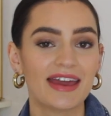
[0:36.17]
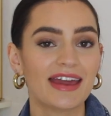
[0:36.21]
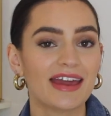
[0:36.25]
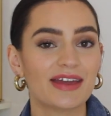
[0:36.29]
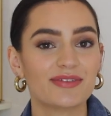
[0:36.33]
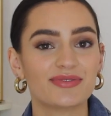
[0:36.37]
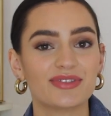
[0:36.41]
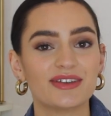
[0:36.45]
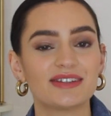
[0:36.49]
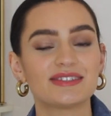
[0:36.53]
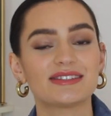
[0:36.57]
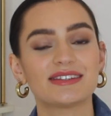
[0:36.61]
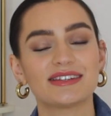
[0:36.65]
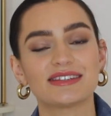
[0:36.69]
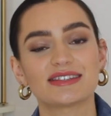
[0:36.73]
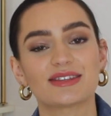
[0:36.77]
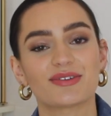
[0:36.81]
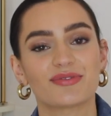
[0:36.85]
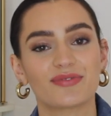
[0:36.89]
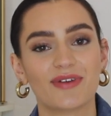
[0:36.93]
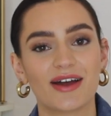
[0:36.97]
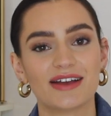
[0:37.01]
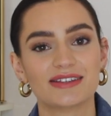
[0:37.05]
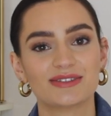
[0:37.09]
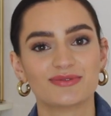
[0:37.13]
if this is the
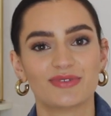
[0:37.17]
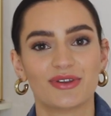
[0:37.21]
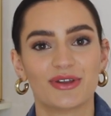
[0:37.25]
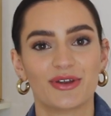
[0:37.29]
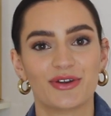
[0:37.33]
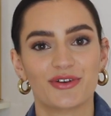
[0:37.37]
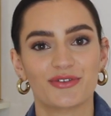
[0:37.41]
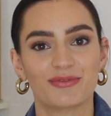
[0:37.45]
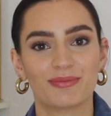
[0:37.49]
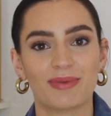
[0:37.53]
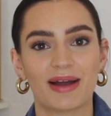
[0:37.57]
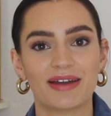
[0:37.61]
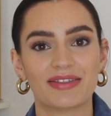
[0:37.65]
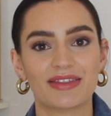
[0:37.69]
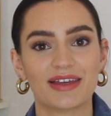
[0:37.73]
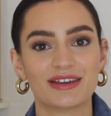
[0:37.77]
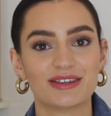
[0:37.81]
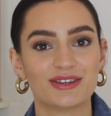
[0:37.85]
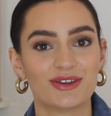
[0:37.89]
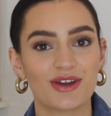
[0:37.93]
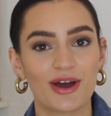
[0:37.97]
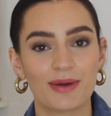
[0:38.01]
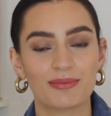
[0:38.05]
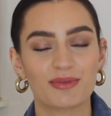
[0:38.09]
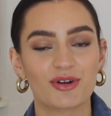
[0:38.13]
first video of mine that
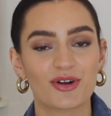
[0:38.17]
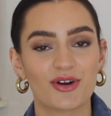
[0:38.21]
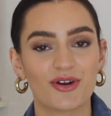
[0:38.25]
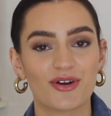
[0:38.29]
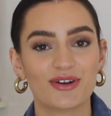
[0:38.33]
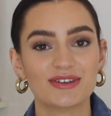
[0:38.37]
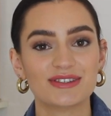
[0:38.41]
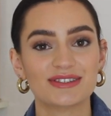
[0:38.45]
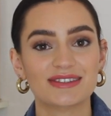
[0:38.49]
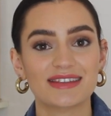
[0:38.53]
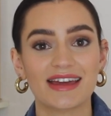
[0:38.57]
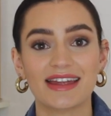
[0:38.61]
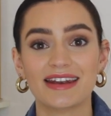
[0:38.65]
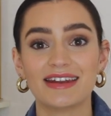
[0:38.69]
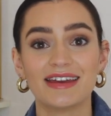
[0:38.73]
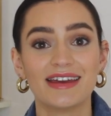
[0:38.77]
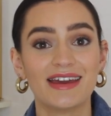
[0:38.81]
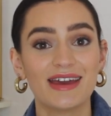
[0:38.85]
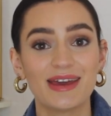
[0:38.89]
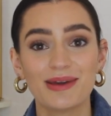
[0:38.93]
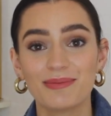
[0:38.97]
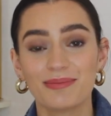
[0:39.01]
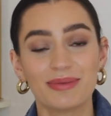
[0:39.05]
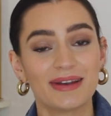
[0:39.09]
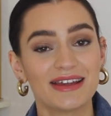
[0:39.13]
you come across, then
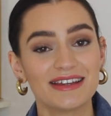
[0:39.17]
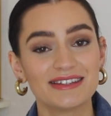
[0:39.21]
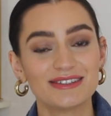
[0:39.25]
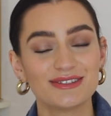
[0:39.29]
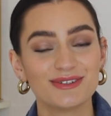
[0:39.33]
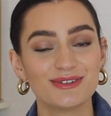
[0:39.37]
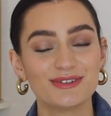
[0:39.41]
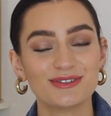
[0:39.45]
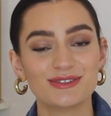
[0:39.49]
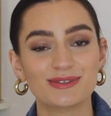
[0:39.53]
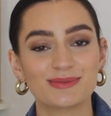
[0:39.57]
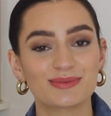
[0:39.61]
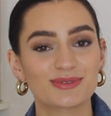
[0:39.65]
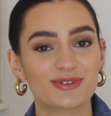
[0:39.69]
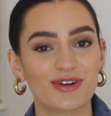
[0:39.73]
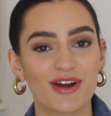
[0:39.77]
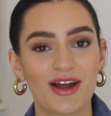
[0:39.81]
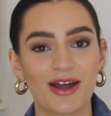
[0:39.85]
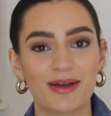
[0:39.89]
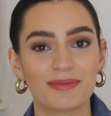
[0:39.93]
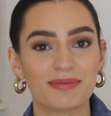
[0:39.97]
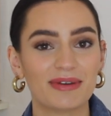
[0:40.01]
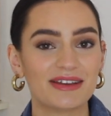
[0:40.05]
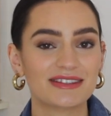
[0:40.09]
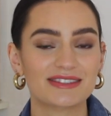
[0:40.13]
please do
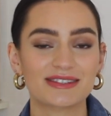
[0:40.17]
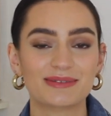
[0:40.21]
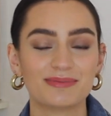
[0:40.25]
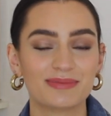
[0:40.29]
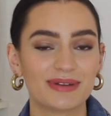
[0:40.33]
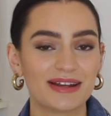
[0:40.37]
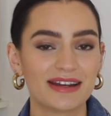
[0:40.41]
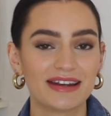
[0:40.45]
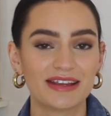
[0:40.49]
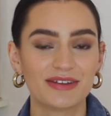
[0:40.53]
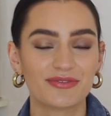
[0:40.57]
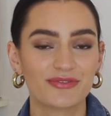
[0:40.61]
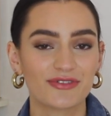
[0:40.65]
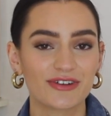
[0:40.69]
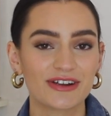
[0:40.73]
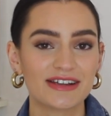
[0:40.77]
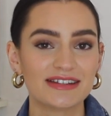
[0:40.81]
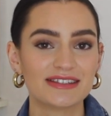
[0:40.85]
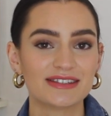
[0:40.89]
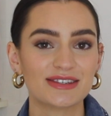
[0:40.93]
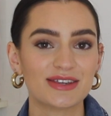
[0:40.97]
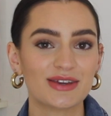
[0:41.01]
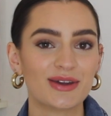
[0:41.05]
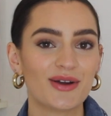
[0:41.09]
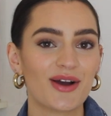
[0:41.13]
subscribe. It's completely free
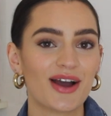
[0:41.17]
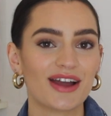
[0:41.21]
too.